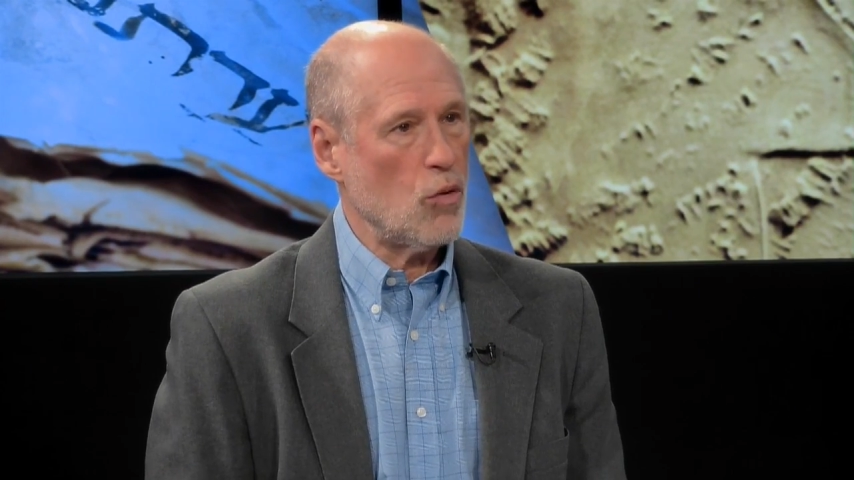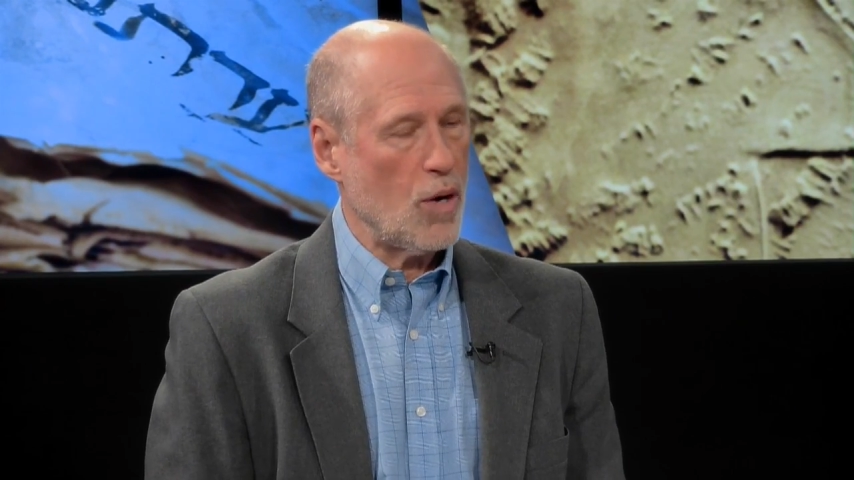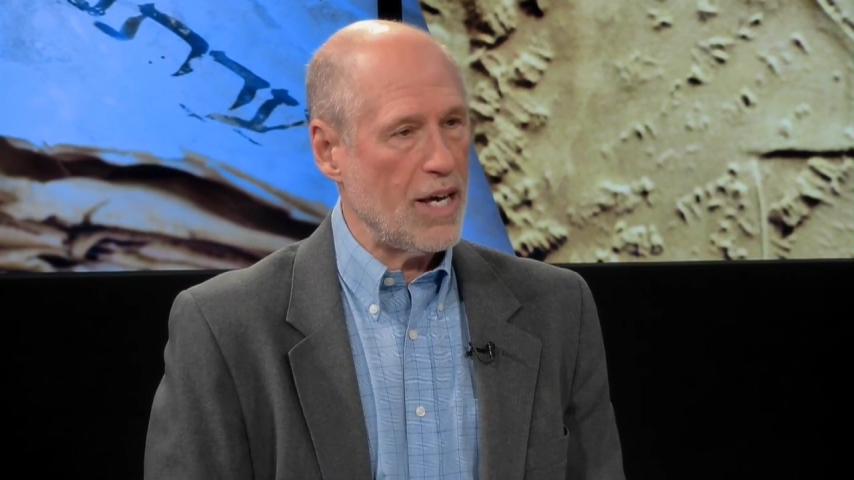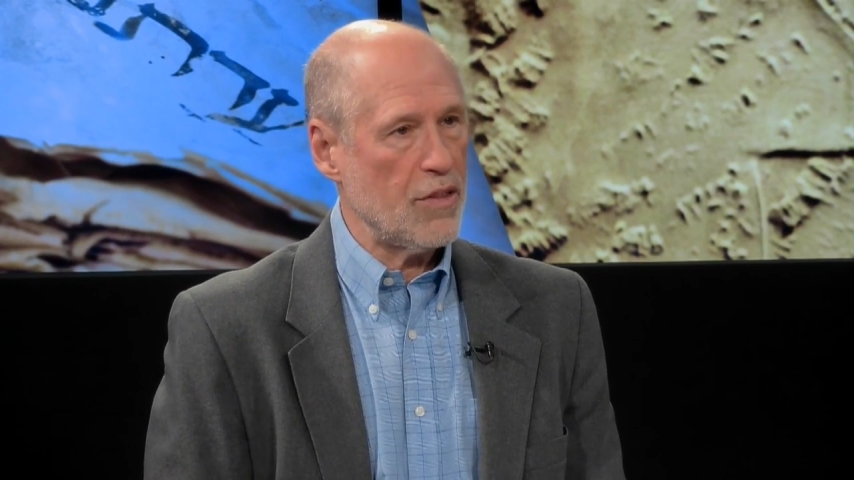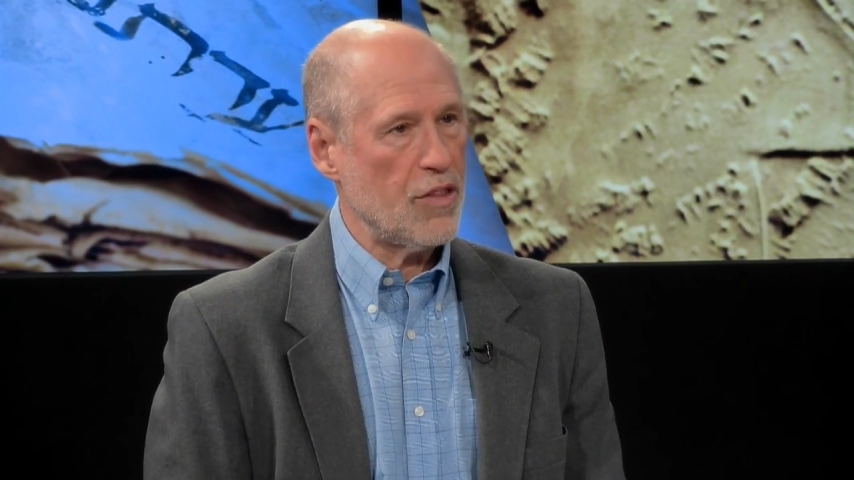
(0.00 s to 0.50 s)

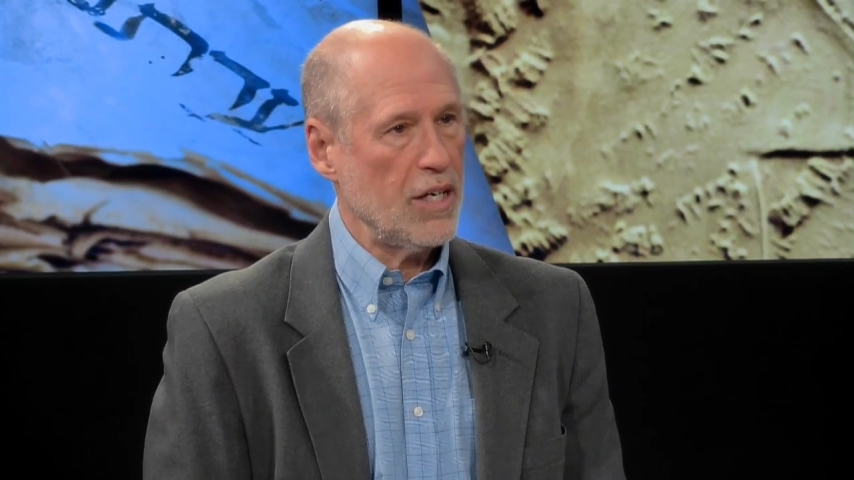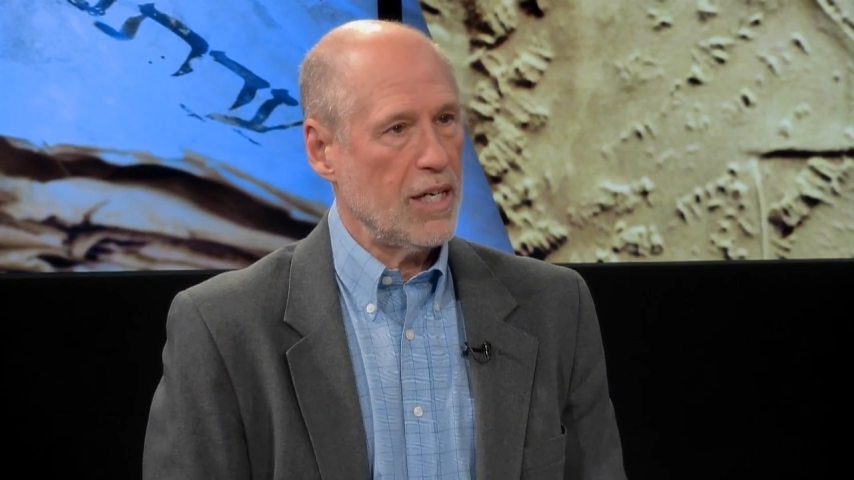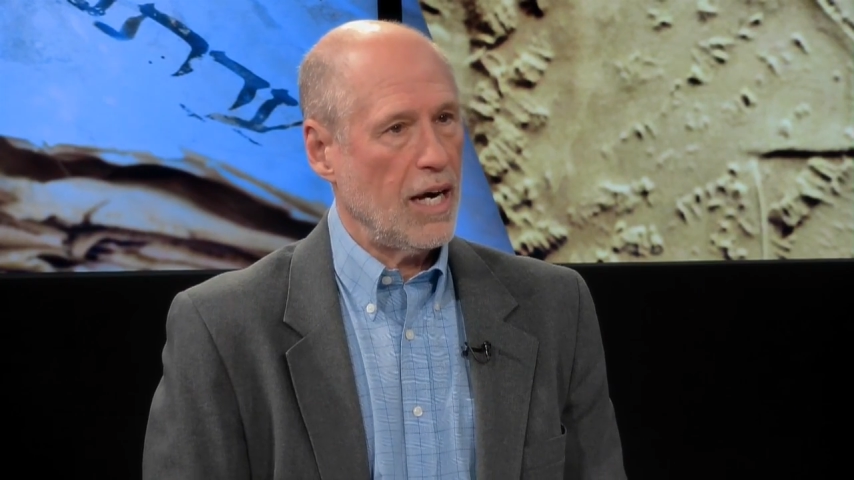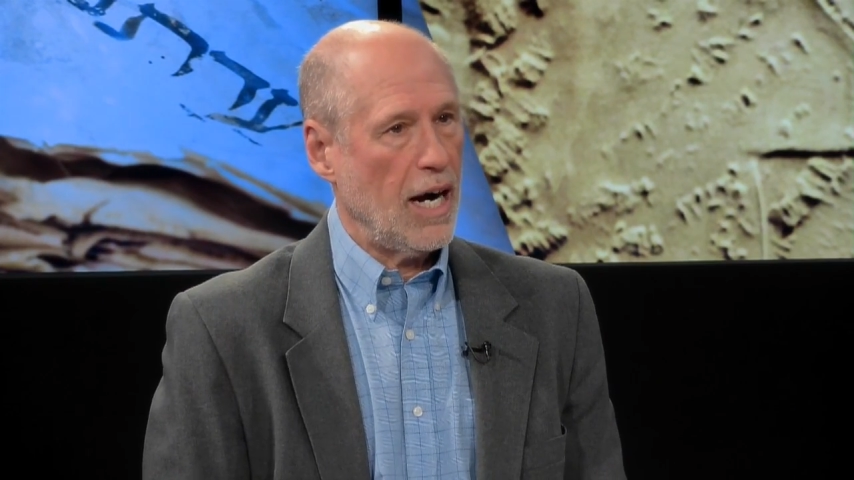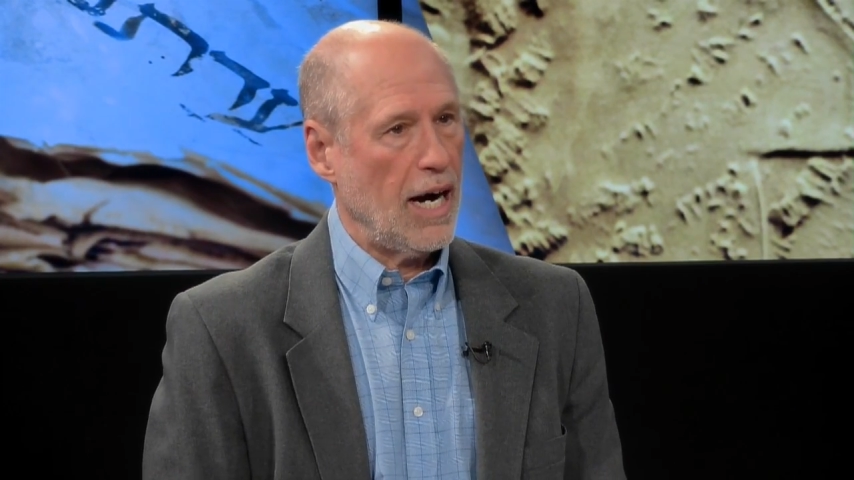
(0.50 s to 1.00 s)
with
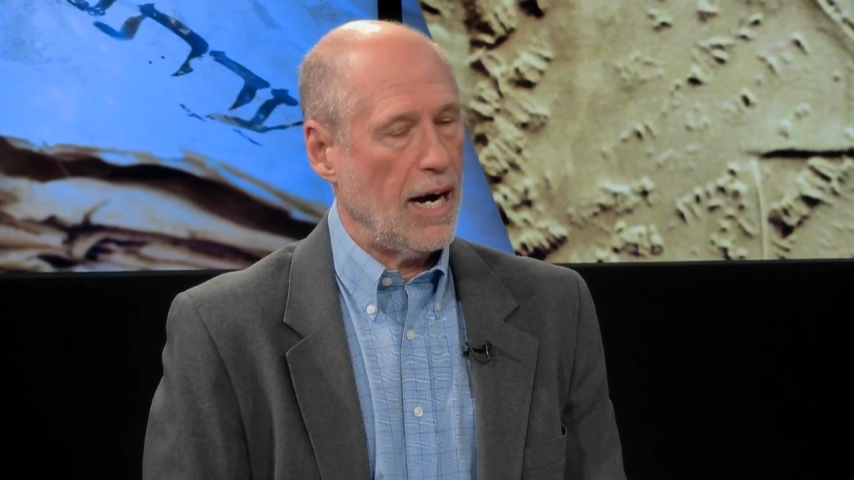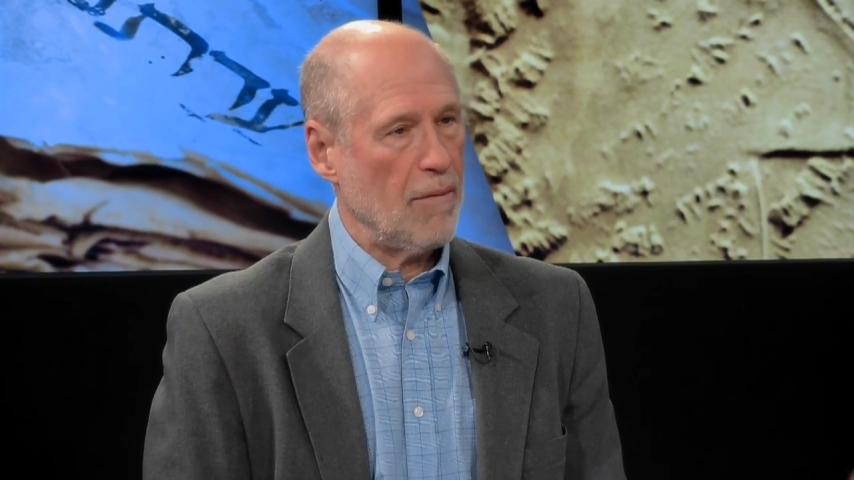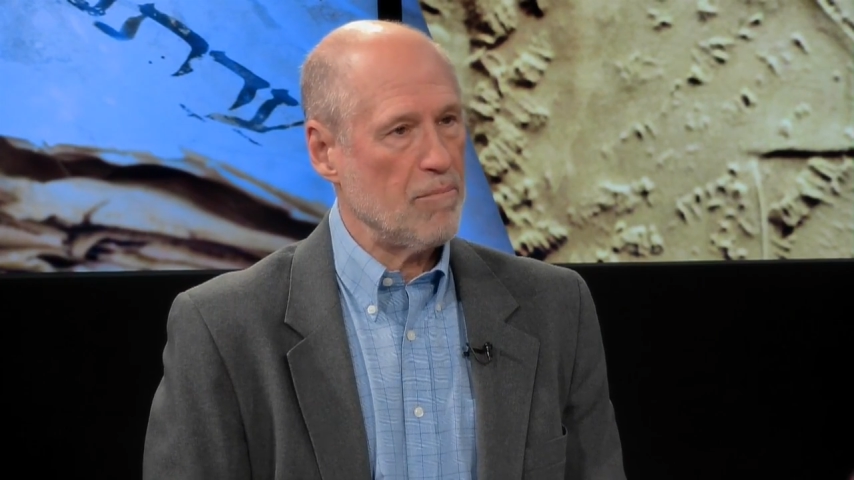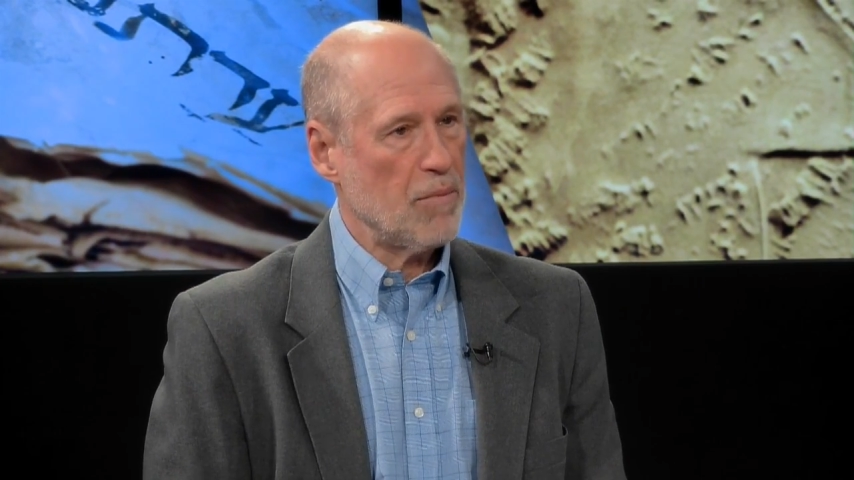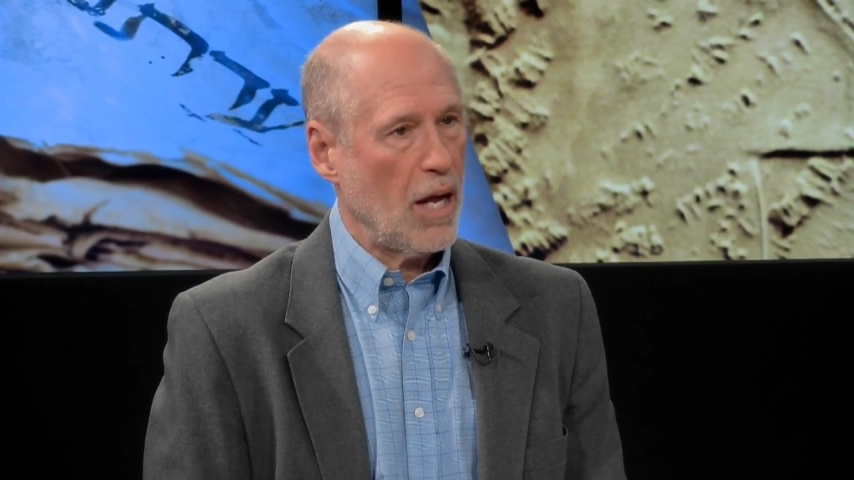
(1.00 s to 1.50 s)

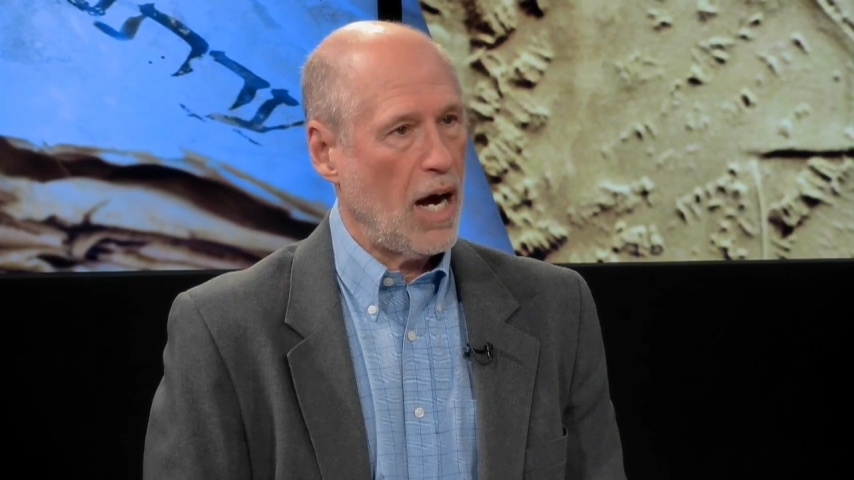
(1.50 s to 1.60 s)
um,